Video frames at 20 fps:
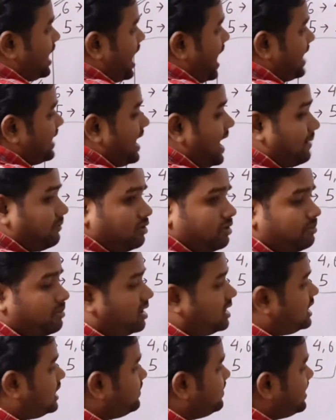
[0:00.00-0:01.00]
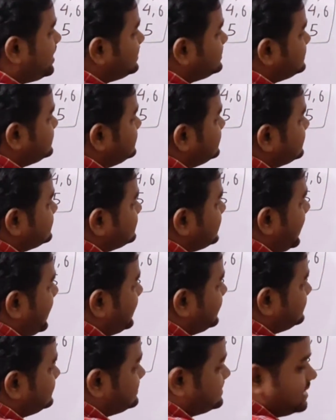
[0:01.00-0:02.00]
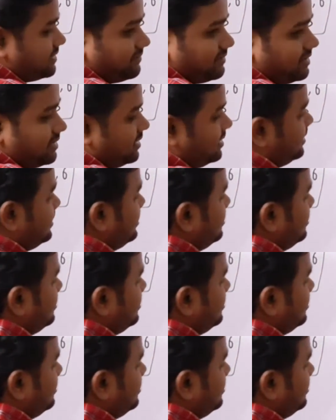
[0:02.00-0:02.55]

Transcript: I have to multiply 6 and 7,